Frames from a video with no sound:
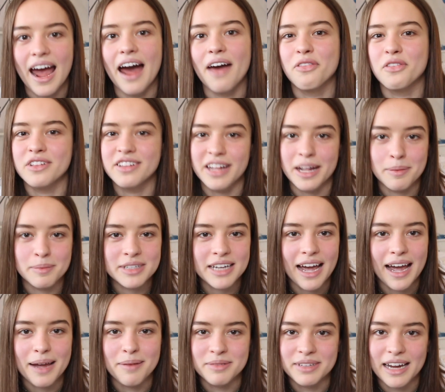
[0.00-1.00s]
at the same
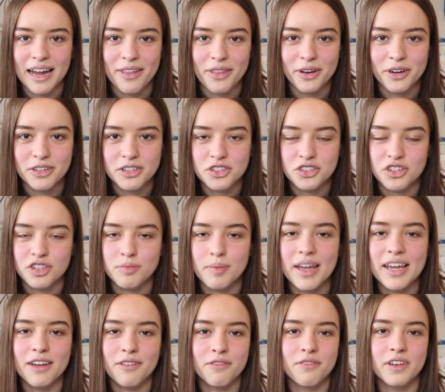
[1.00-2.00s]
time together to just
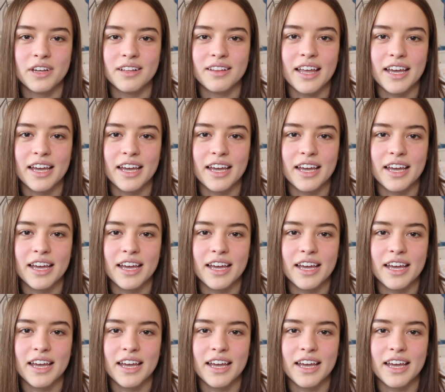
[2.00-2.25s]
make it feel